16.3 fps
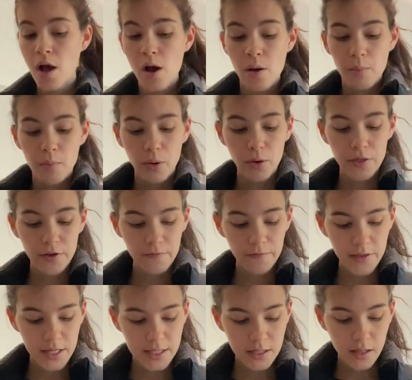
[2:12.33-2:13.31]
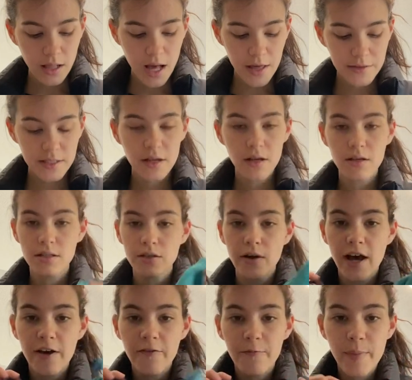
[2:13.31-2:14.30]
both of these cloths also
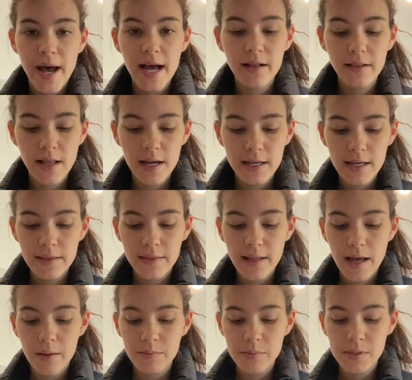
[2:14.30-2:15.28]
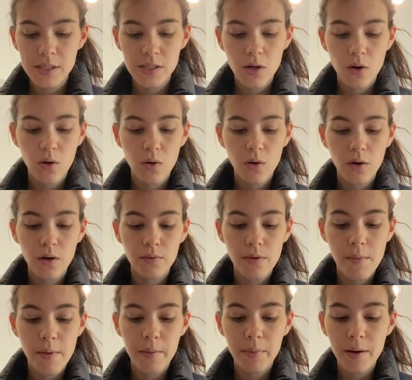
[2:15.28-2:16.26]
have backlock in them. So
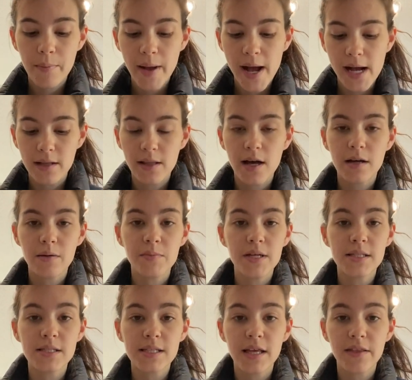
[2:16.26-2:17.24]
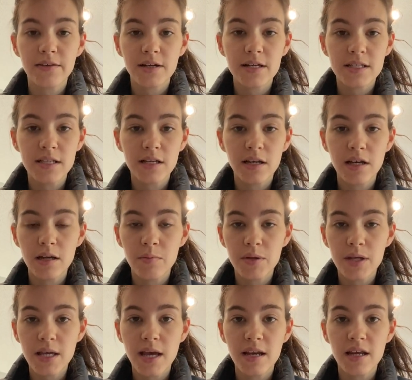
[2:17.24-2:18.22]
remember, backlock means that there isn't going to
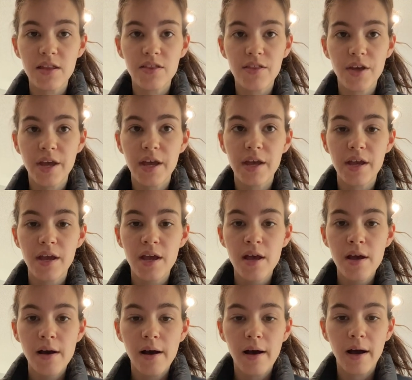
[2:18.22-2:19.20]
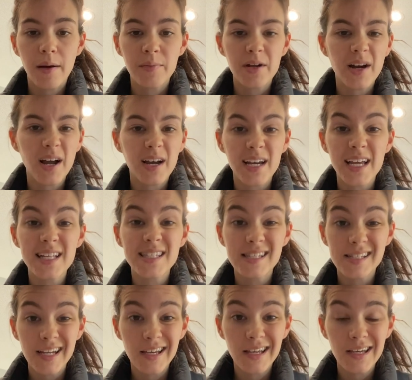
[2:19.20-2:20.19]
be anything. They're not going to get
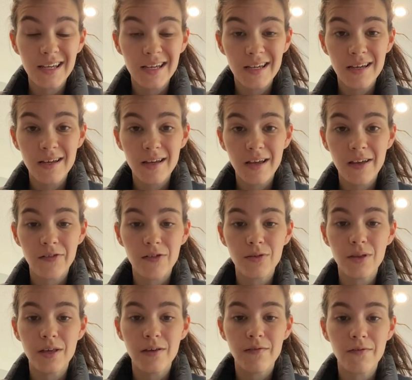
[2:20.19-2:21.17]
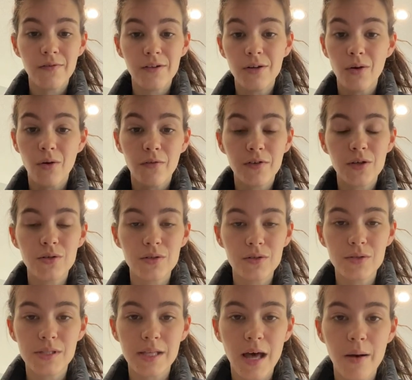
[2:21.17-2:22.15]
stinky if you leave, if you
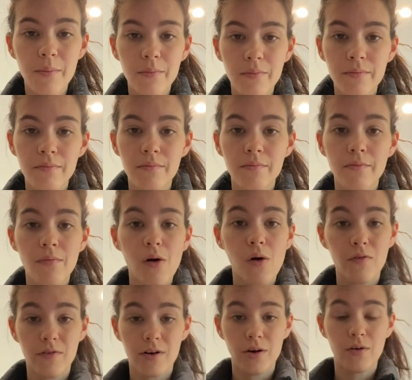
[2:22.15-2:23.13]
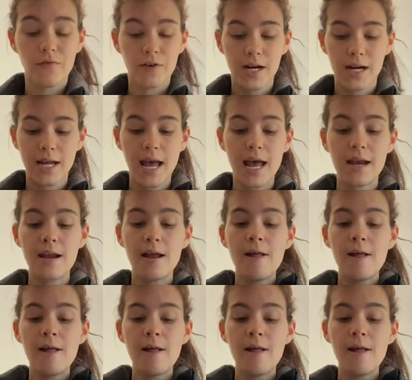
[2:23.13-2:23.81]
use them over and over again.